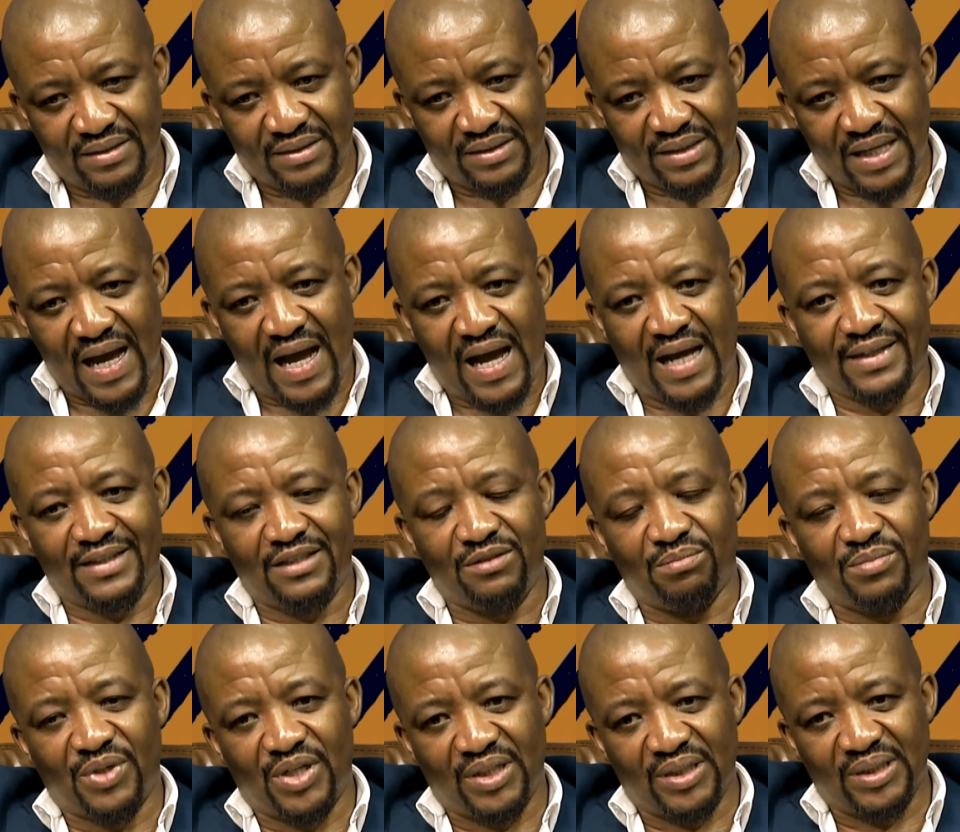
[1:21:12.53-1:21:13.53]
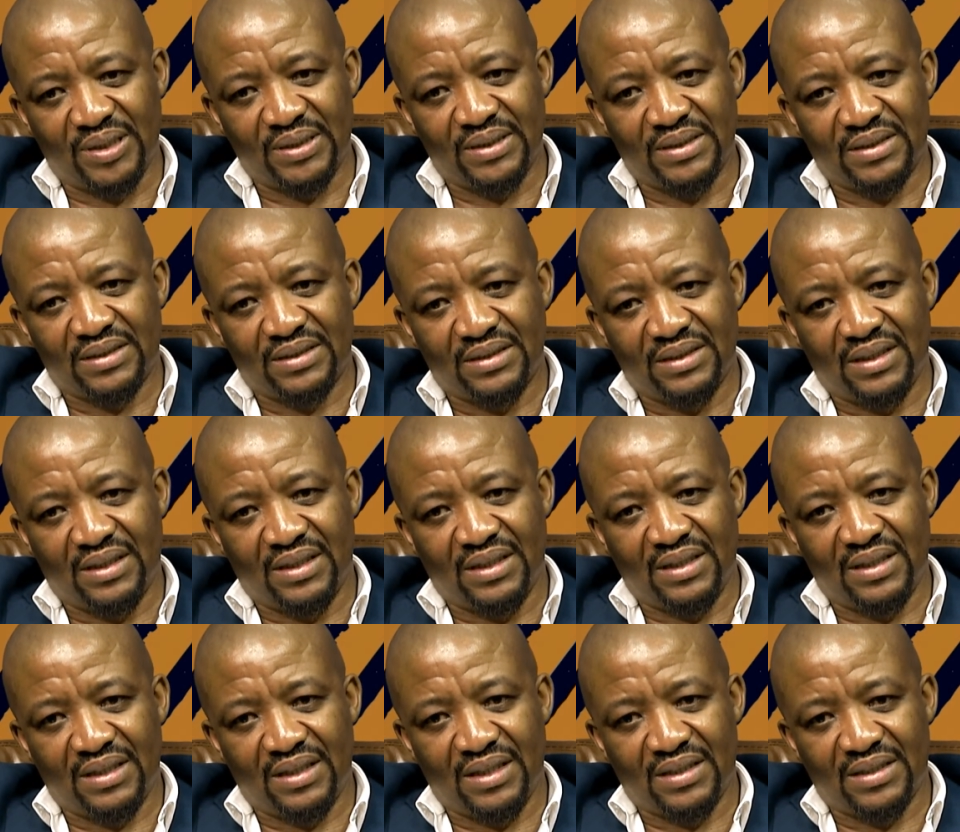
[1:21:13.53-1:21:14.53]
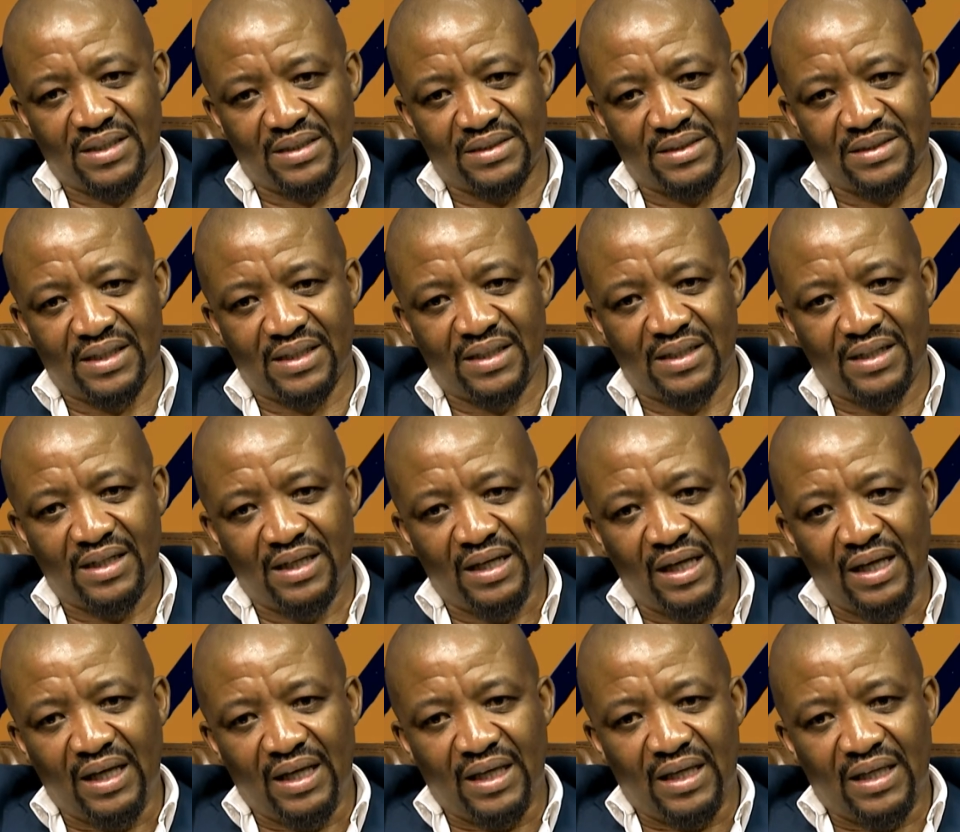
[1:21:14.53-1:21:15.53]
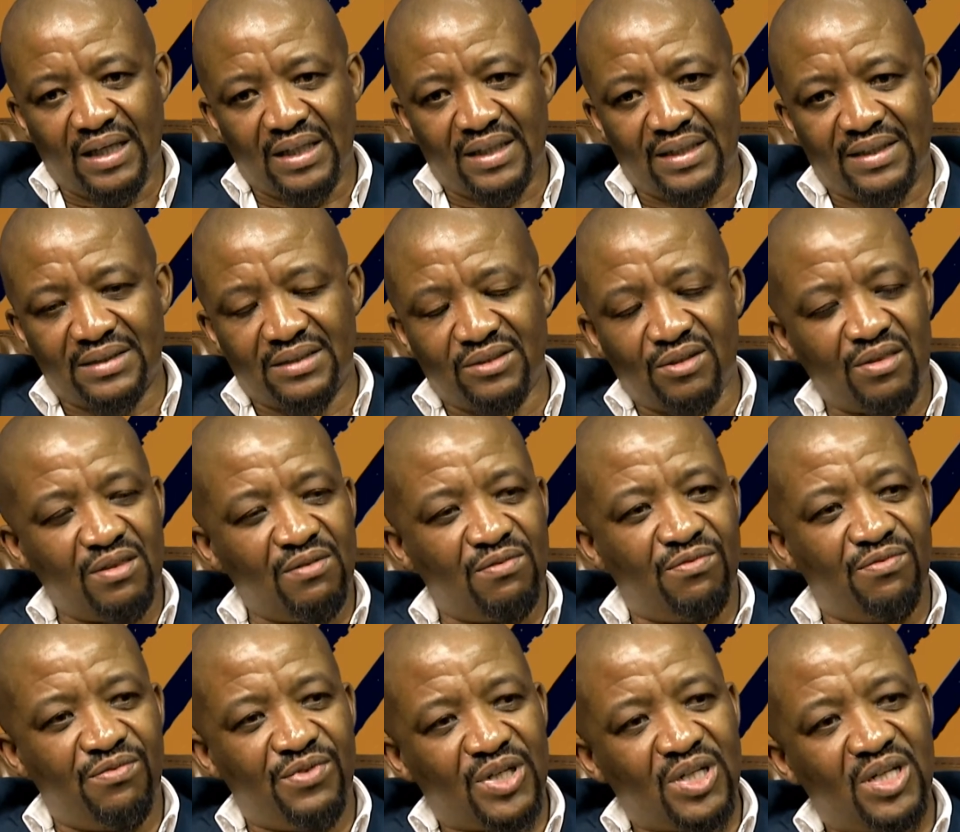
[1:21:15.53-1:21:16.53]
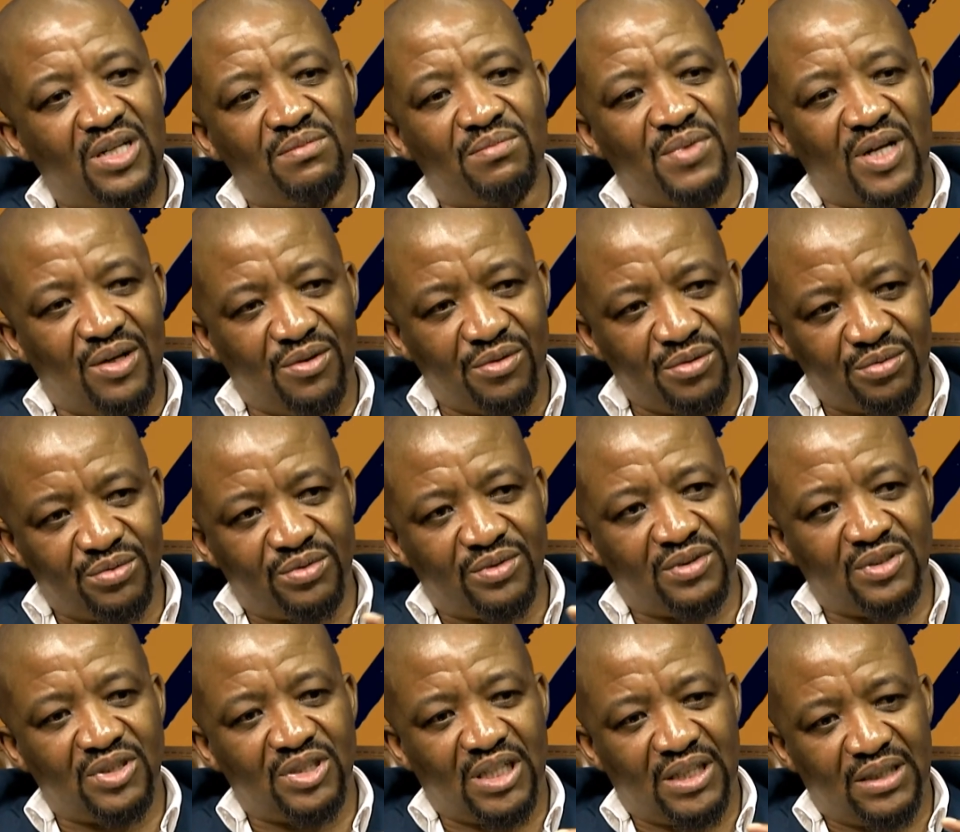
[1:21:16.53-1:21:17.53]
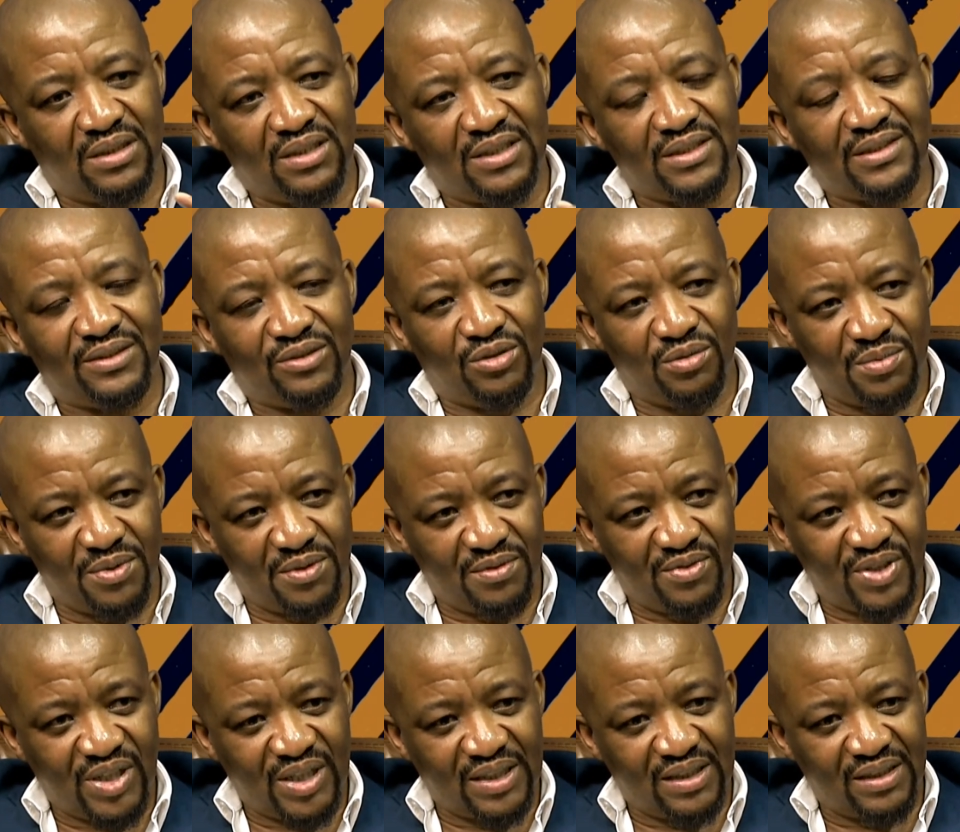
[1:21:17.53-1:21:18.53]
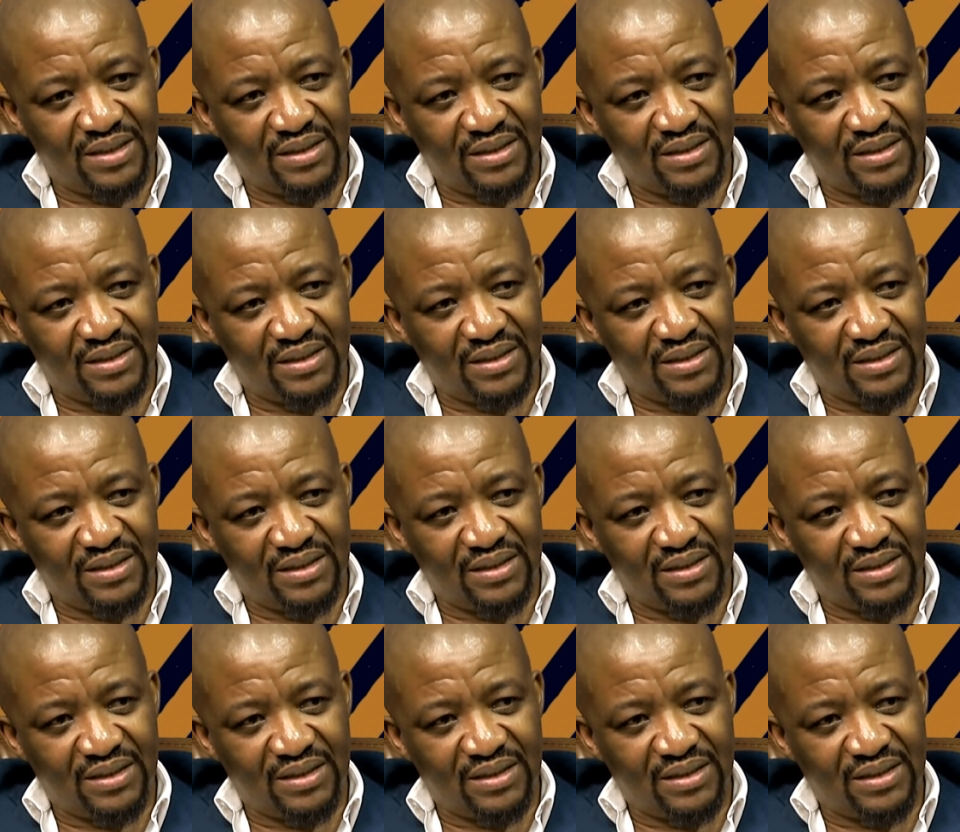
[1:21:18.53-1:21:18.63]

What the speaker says: the Arch brings in the sense that it is not the victim alone that needs to be free.